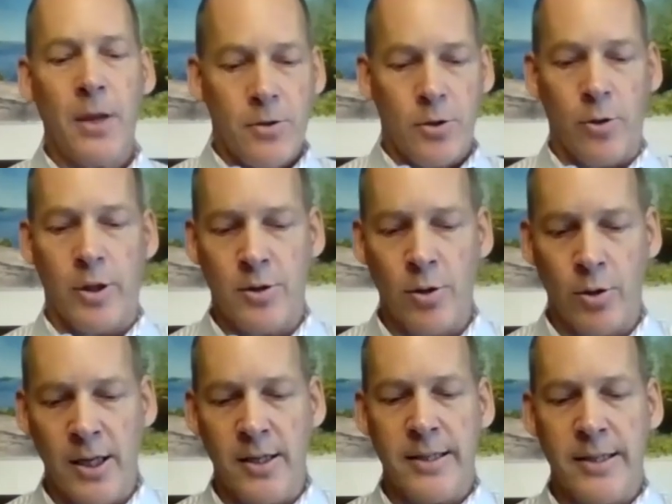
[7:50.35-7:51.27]
So
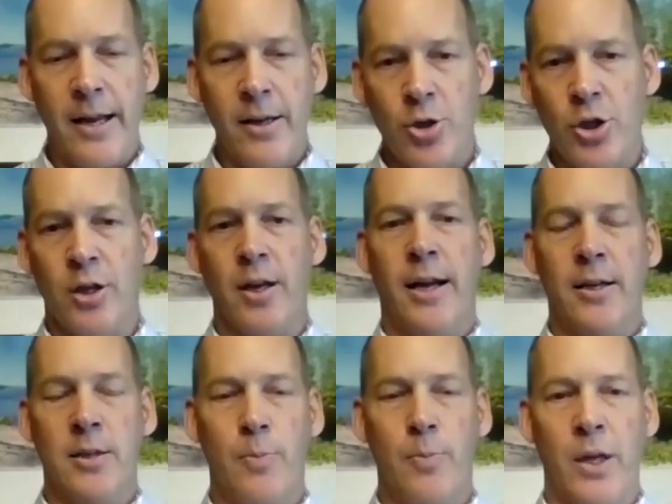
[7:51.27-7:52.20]
the intention
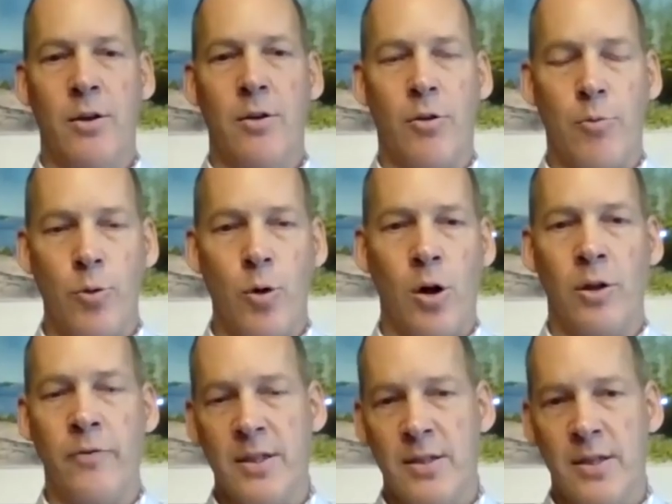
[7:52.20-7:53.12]
has been, through all
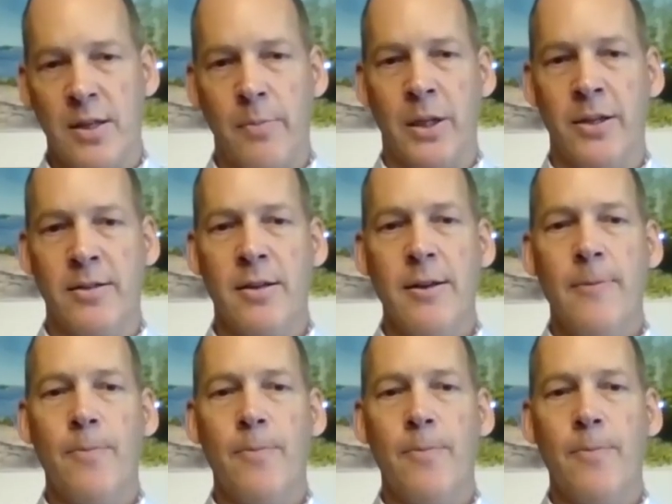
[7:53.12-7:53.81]
of the stimulus,